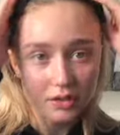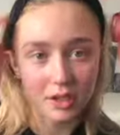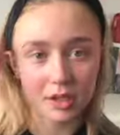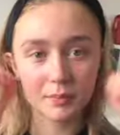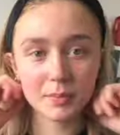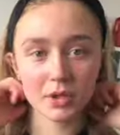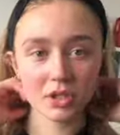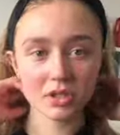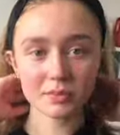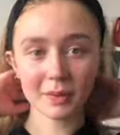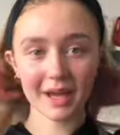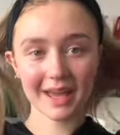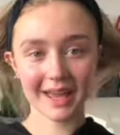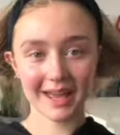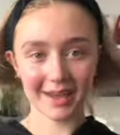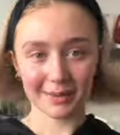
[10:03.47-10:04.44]
gonna push my
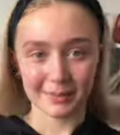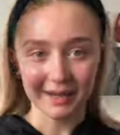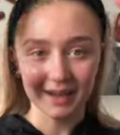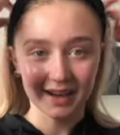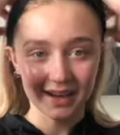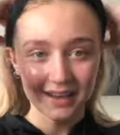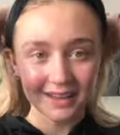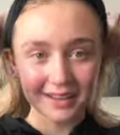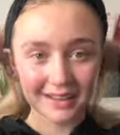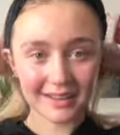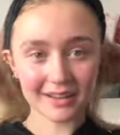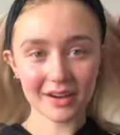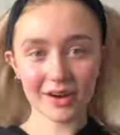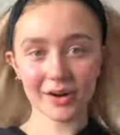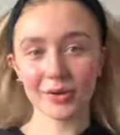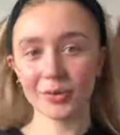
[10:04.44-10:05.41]
hair back.
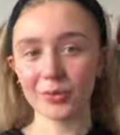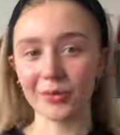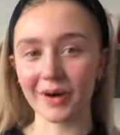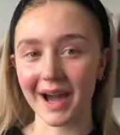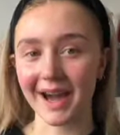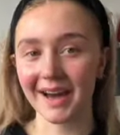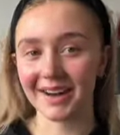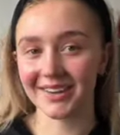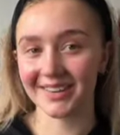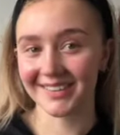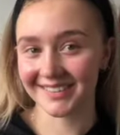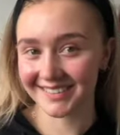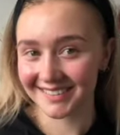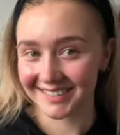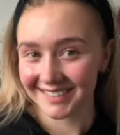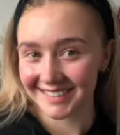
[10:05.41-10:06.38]
Oh
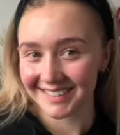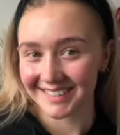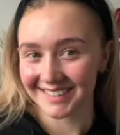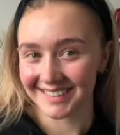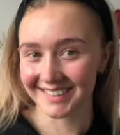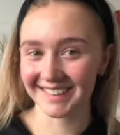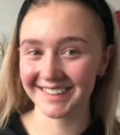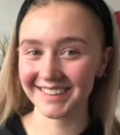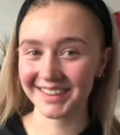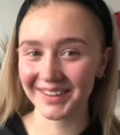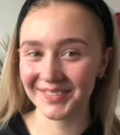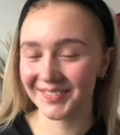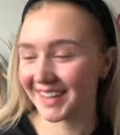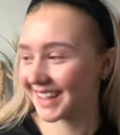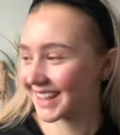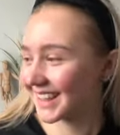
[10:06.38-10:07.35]
wow, look at
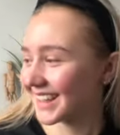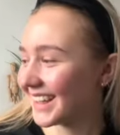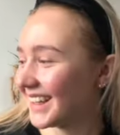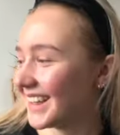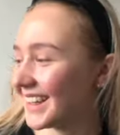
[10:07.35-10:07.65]
me,